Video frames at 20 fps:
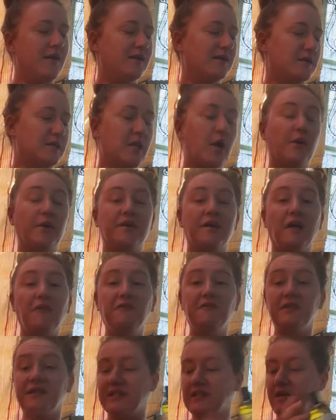So
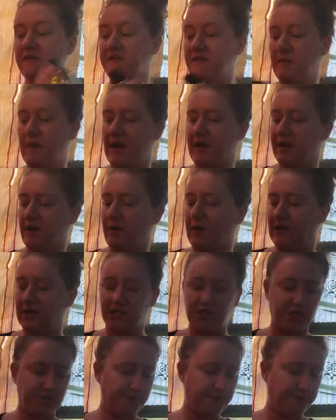definitely love the body
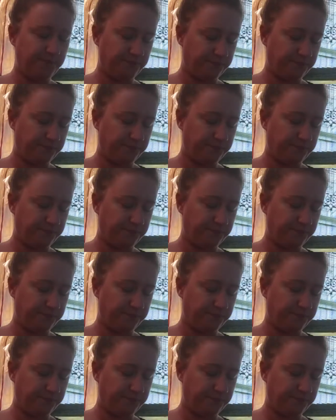wash.